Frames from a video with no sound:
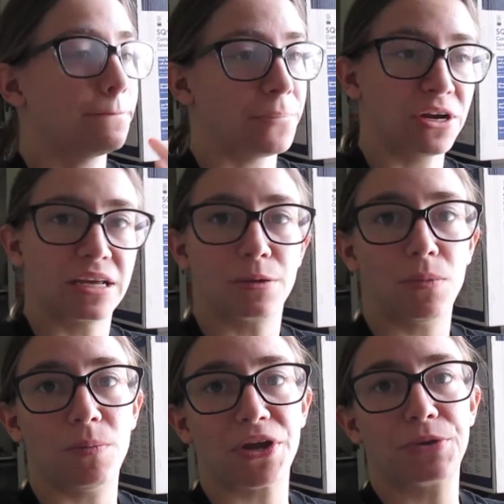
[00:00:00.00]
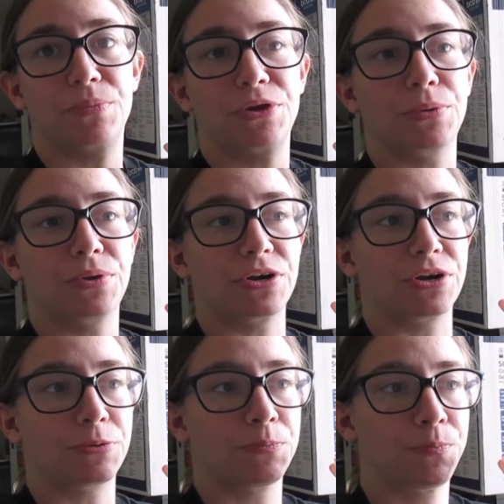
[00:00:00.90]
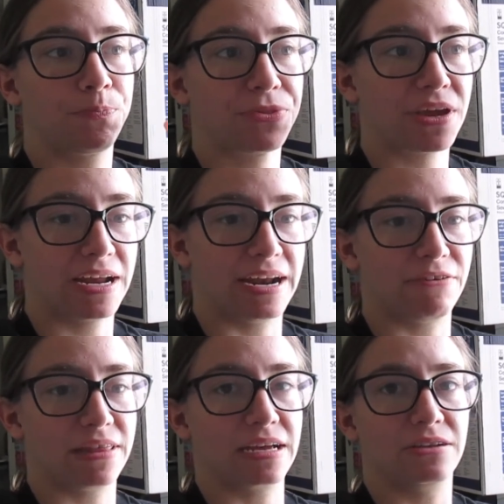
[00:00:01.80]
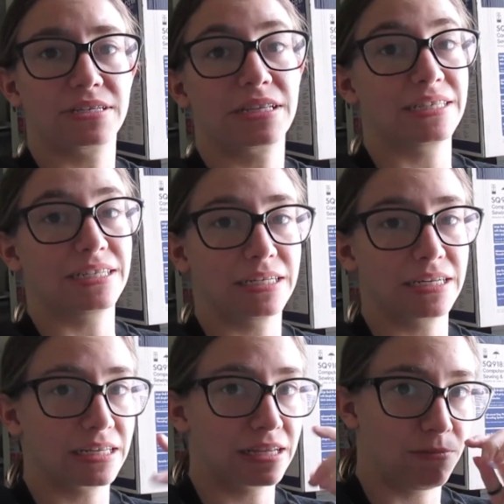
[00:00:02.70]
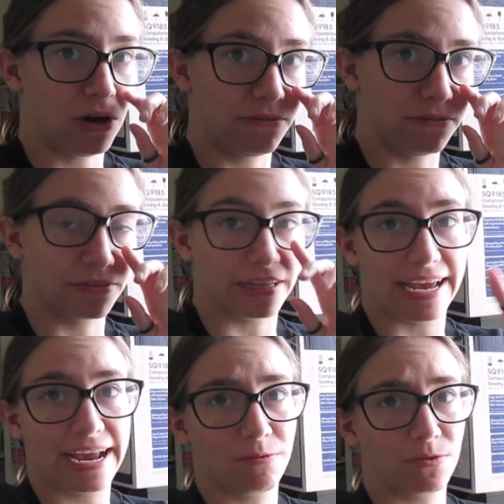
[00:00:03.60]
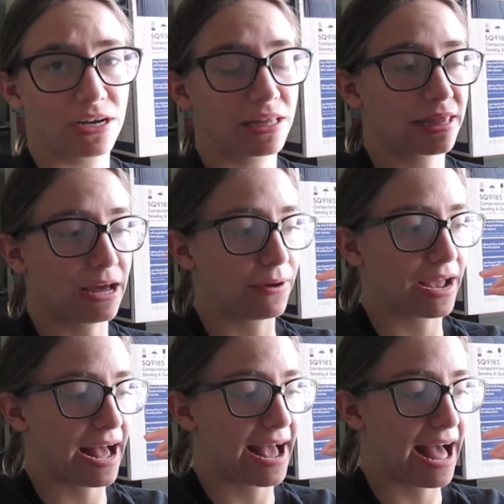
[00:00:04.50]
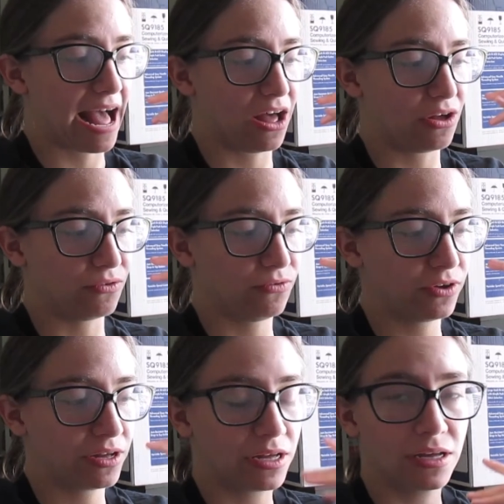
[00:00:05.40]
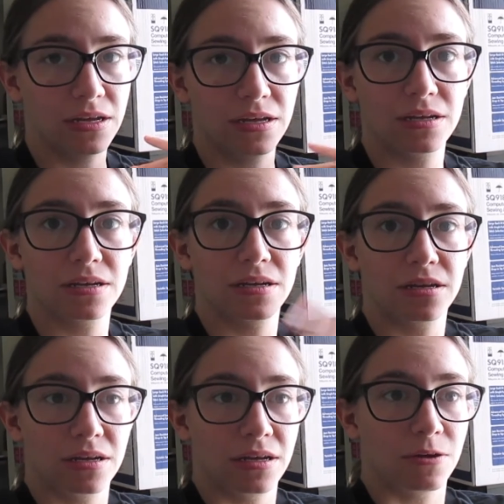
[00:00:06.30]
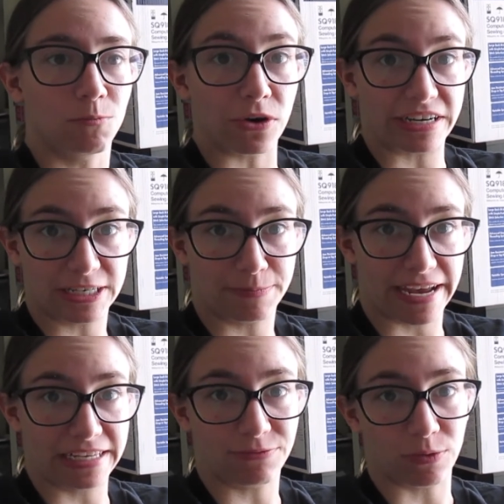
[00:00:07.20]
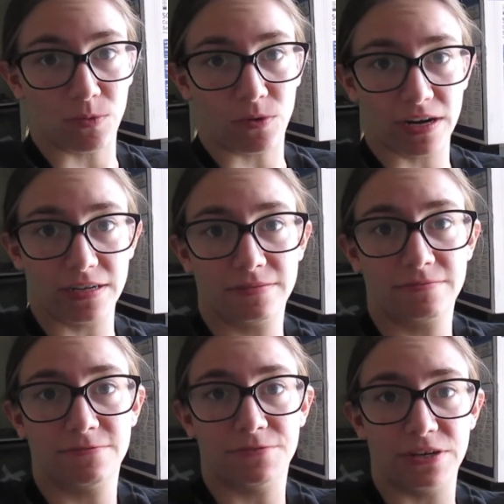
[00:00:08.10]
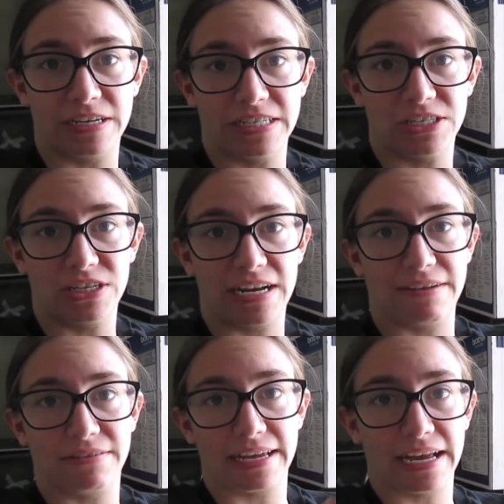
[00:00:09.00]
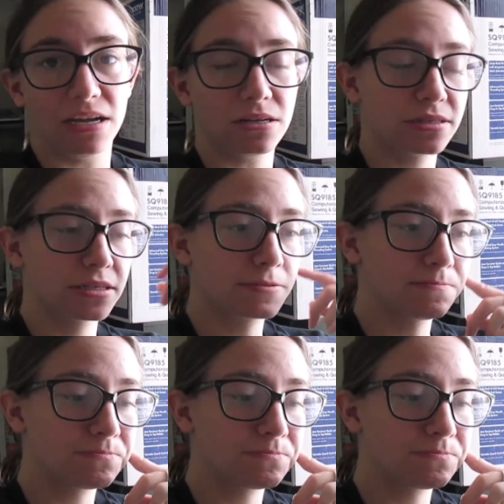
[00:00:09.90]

putting them on my computer and everything else, and then deleting them off of the camera. That way I have more space for more footage and everything else.